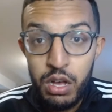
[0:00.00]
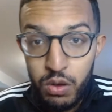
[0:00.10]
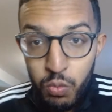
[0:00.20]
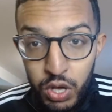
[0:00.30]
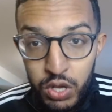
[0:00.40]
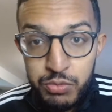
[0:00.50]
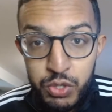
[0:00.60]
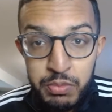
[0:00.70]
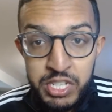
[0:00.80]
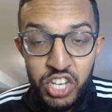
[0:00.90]
welcome to
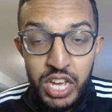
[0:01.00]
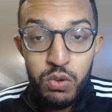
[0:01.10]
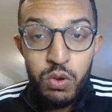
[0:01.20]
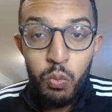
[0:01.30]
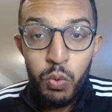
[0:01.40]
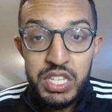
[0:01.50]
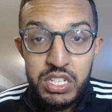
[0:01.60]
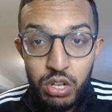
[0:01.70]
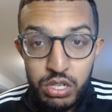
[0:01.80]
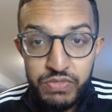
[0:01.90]
my channel, Waleed
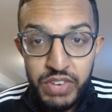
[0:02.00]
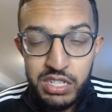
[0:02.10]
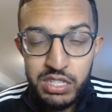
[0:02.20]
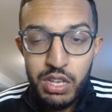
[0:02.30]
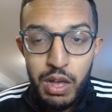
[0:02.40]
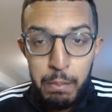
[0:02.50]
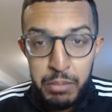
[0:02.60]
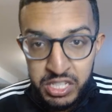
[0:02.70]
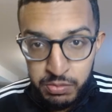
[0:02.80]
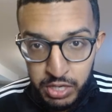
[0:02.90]
Talks Finance.
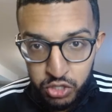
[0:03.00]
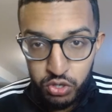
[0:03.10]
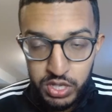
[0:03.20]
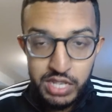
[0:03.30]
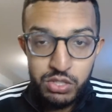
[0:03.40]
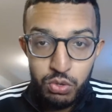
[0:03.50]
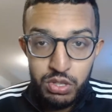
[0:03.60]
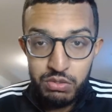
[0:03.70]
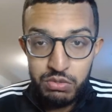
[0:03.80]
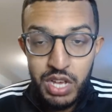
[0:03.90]
Please make sure you guys go
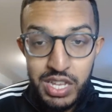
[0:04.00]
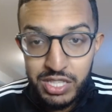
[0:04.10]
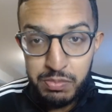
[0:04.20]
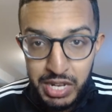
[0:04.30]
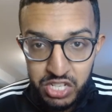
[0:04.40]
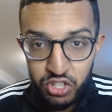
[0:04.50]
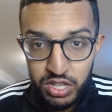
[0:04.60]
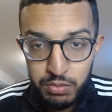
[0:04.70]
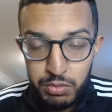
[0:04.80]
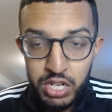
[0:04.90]
down, smash the
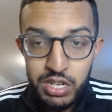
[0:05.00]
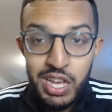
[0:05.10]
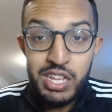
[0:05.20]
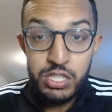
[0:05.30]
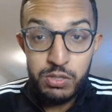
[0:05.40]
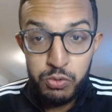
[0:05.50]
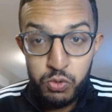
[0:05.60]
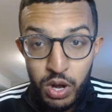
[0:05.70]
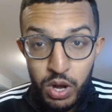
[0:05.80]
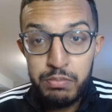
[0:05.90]
like button, and
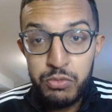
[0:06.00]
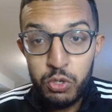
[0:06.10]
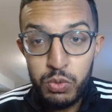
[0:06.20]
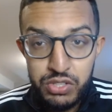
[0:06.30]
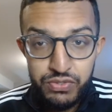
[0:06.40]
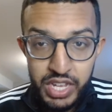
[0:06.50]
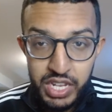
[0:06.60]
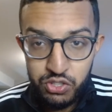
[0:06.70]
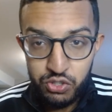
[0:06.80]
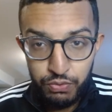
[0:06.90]
subscribe to reach
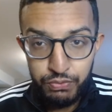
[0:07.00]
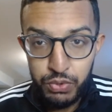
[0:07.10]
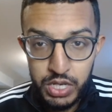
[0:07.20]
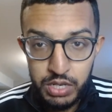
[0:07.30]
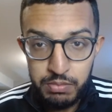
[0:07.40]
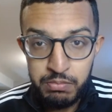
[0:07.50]
financial freedom.